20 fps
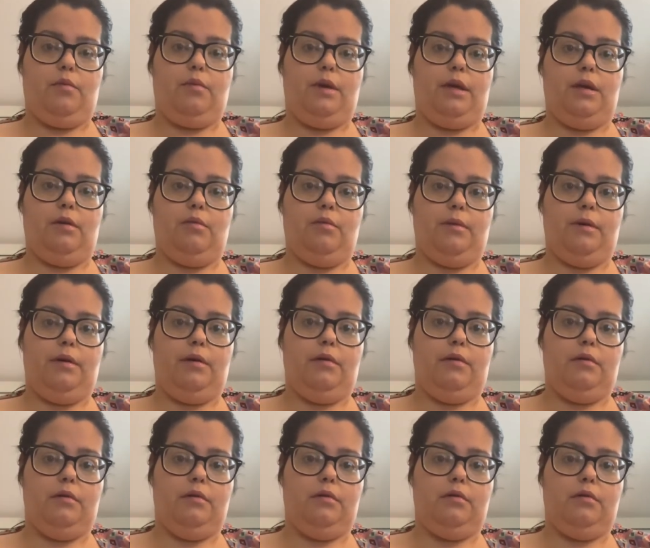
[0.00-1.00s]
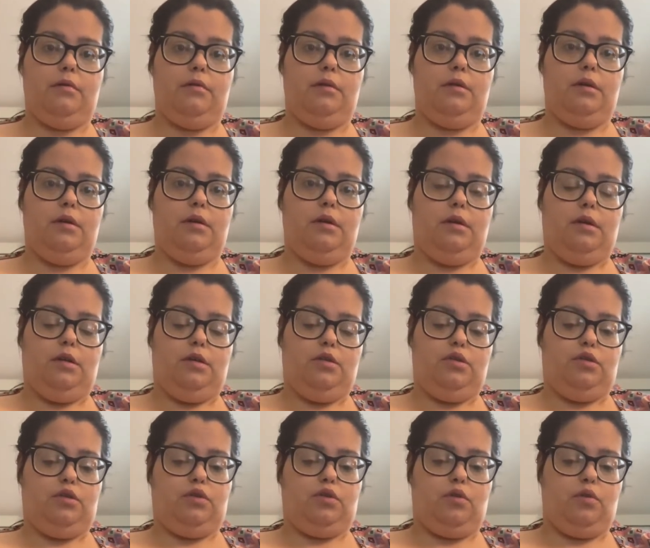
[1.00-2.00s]
we will
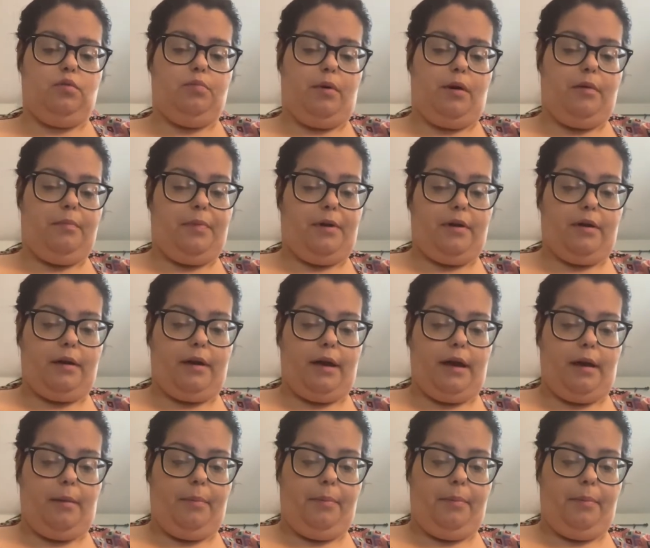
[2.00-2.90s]
scoop up our cap.